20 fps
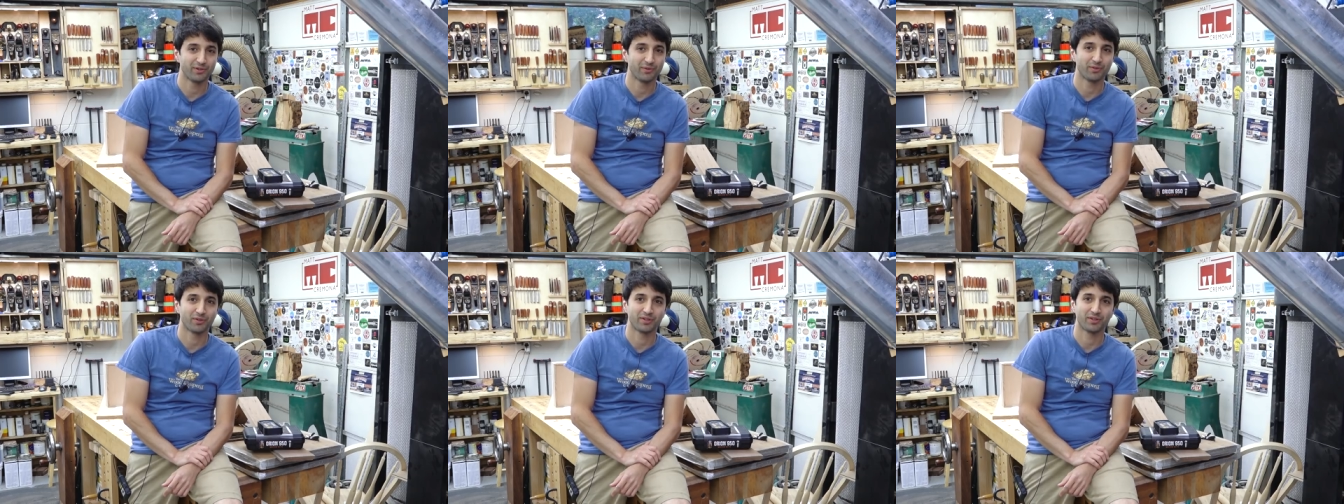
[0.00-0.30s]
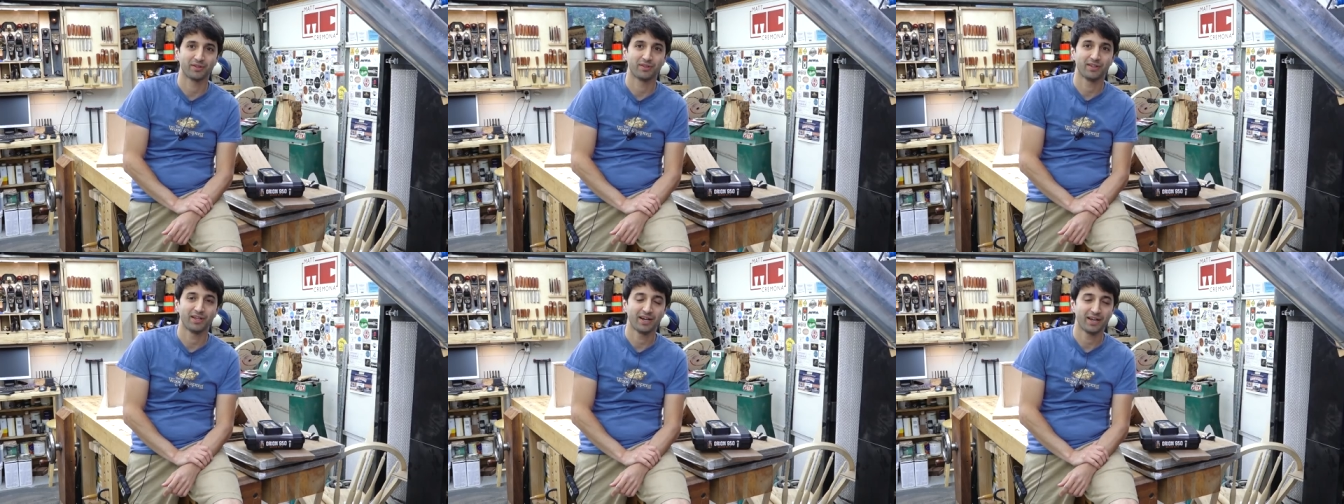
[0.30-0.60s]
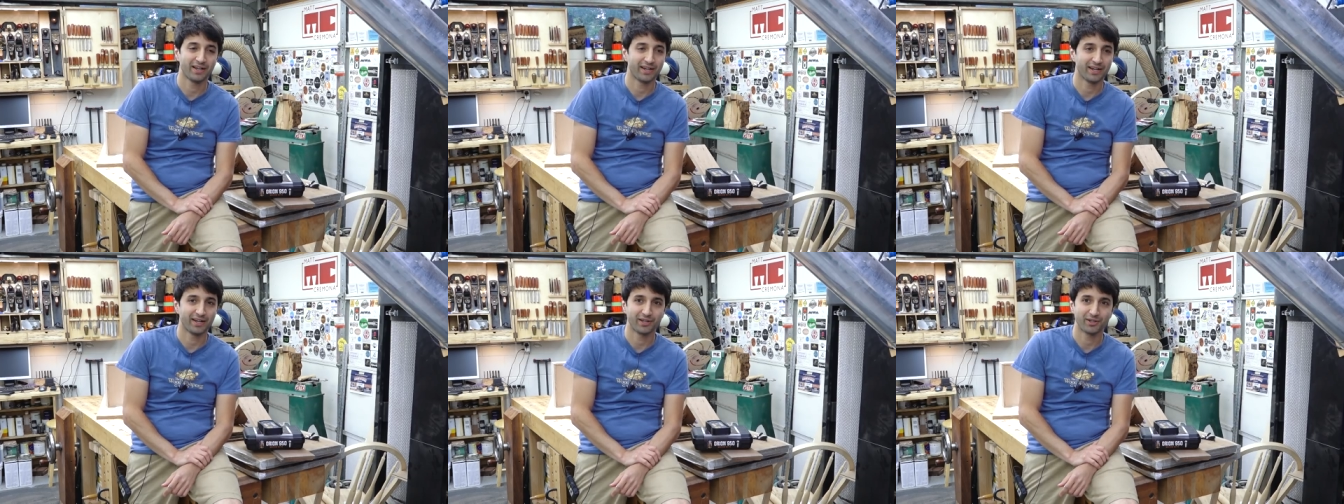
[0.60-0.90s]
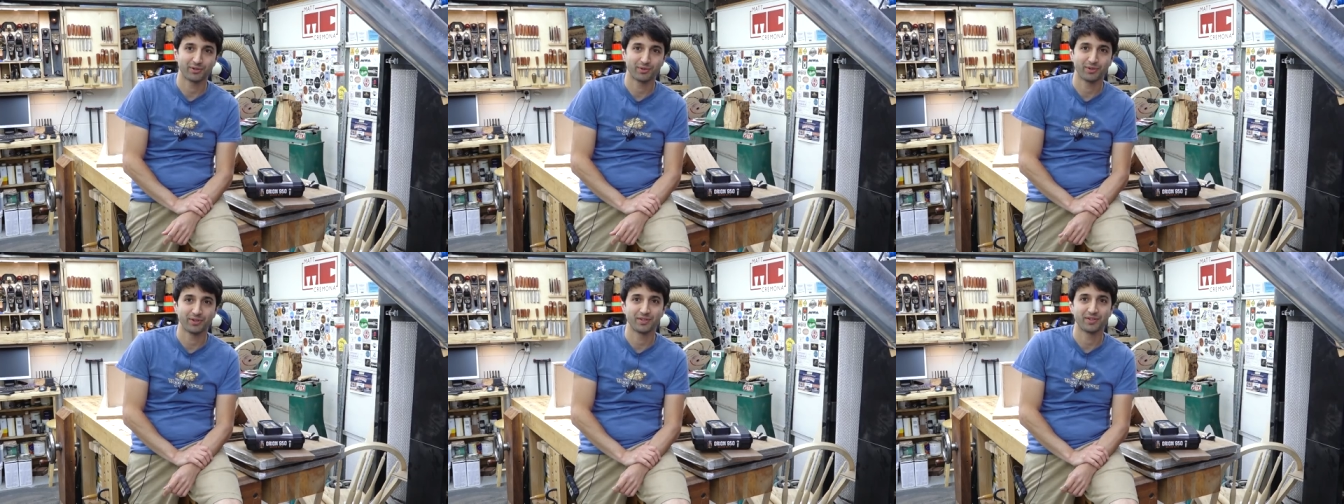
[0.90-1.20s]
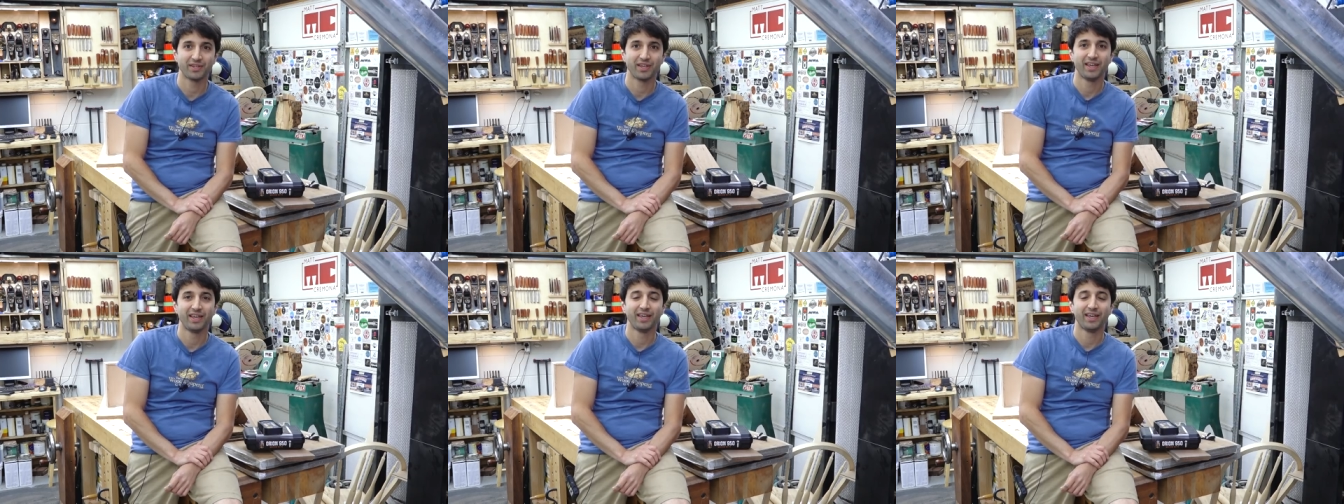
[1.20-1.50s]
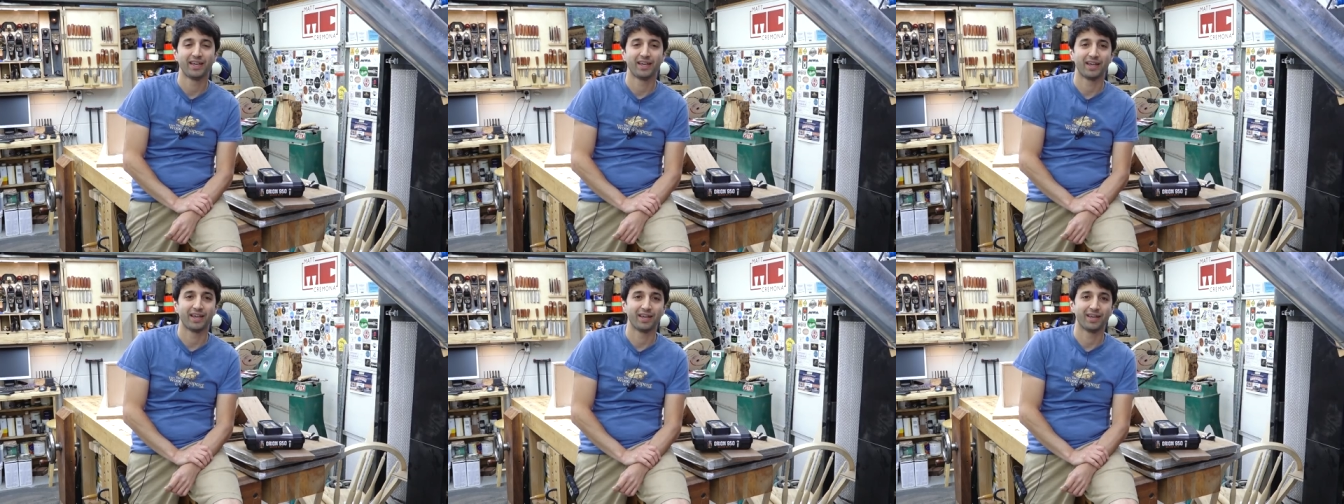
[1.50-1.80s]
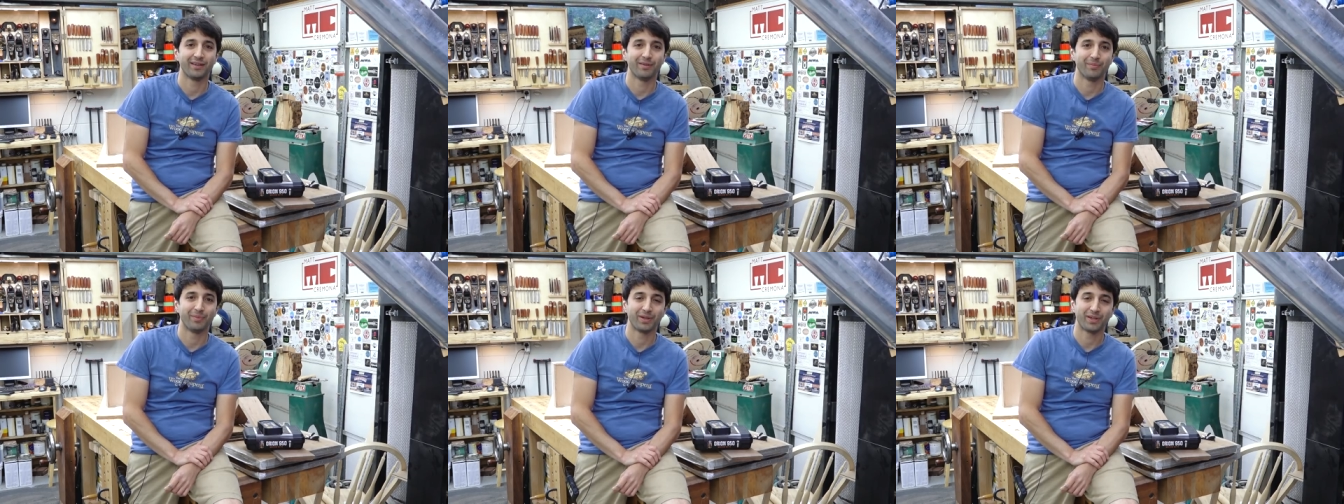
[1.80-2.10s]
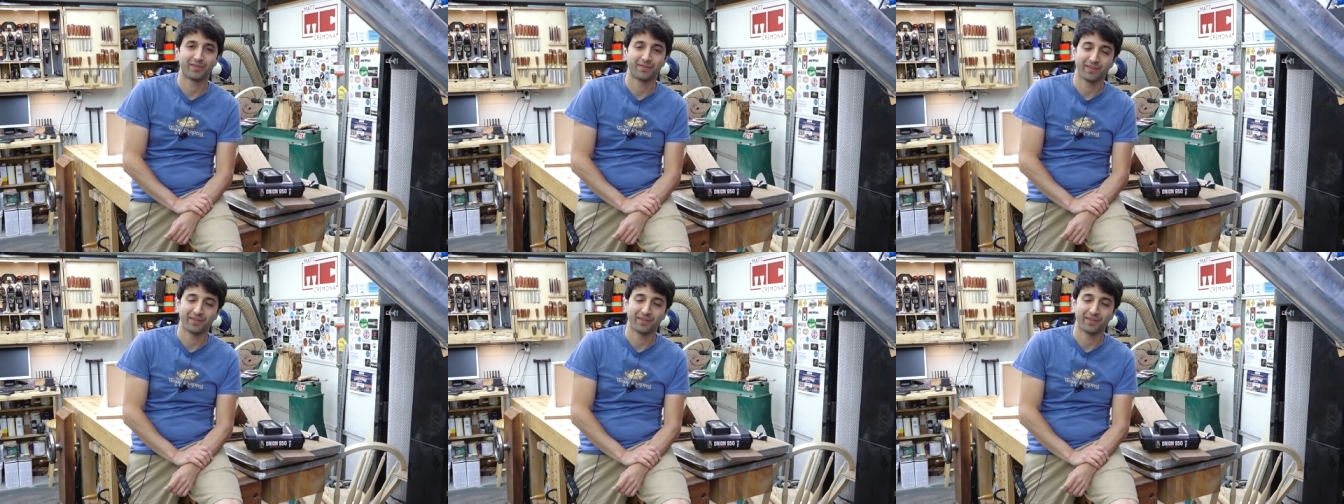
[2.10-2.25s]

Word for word: There was a lot of entries, and a big